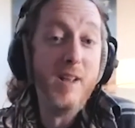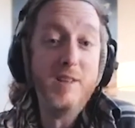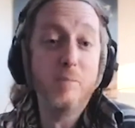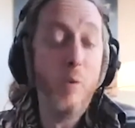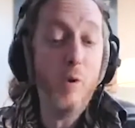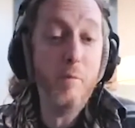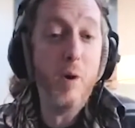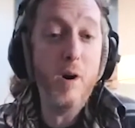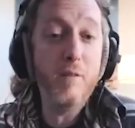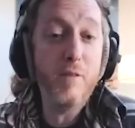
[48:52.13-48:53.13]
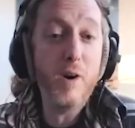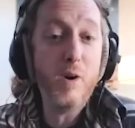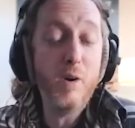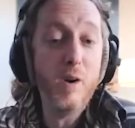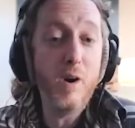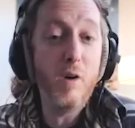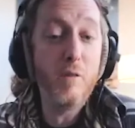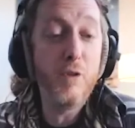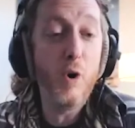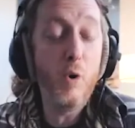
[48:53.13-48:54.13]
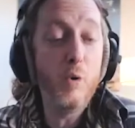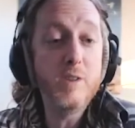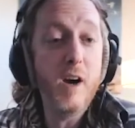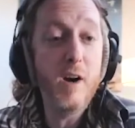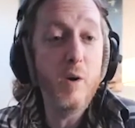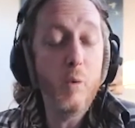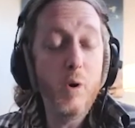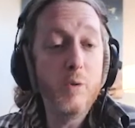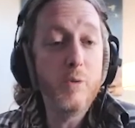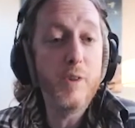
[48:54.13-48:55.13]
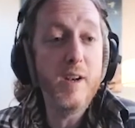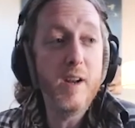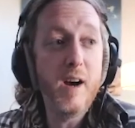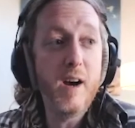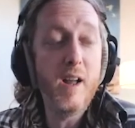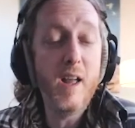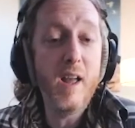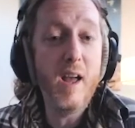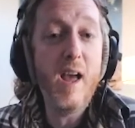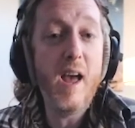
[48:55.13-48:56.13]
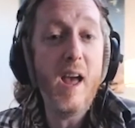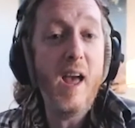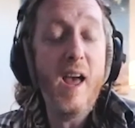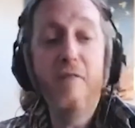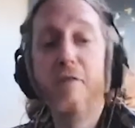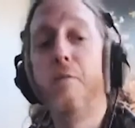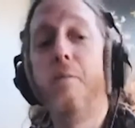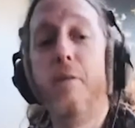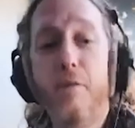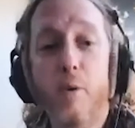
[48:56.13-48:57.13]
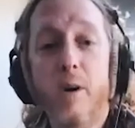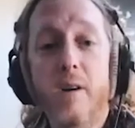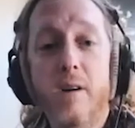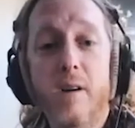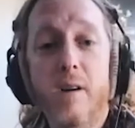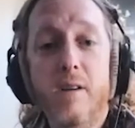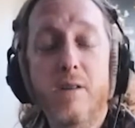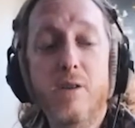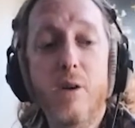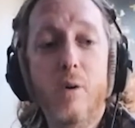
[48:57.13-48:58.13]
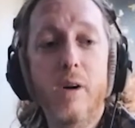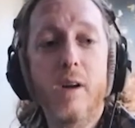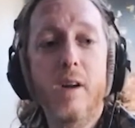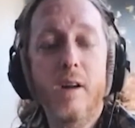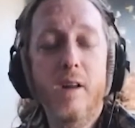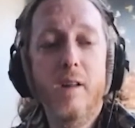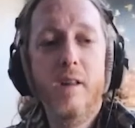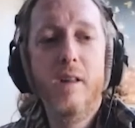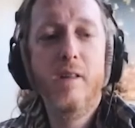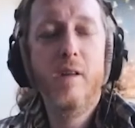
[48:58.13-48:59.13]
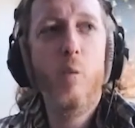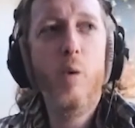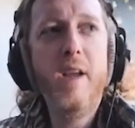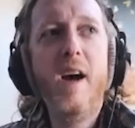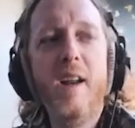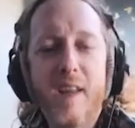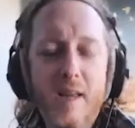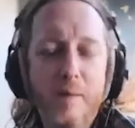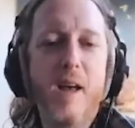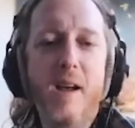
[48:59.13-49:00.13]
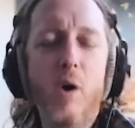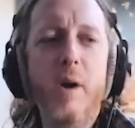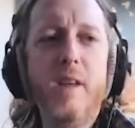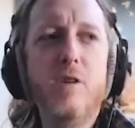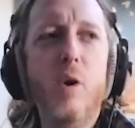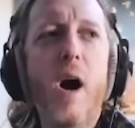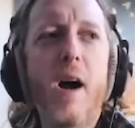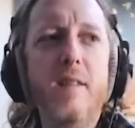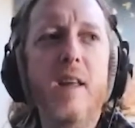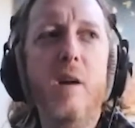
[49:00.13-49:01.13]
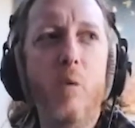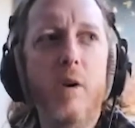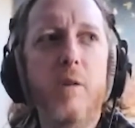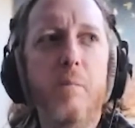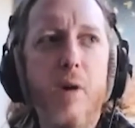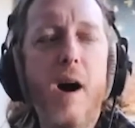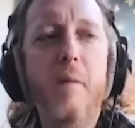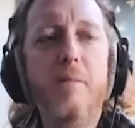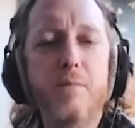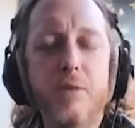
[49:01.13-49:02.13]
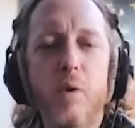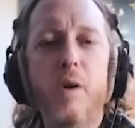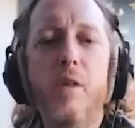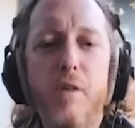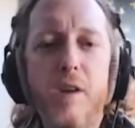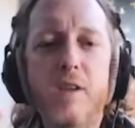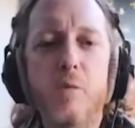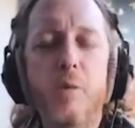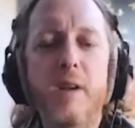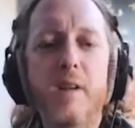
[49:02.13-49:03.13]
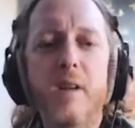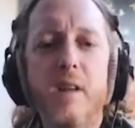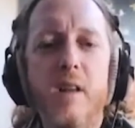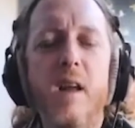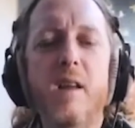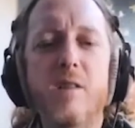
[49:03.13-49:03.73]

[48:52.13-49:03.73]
That's more part of our of the whole entire world than yep. ever before. Yep. So we got to keep that going. So I think one of the problems and one of the things that we need